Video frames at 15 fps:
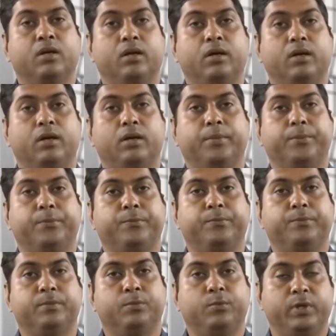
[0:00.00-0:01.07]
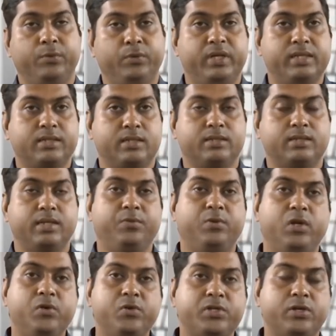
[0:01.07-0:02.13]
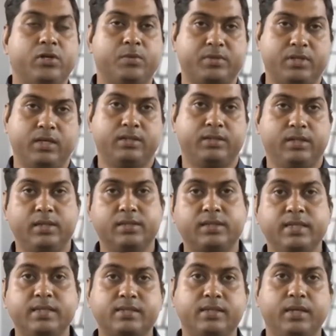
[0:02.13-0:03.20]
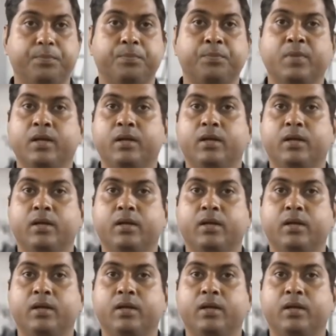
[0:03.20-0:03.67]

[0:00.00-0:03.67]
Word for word: um, when we discuss the evolution of structural system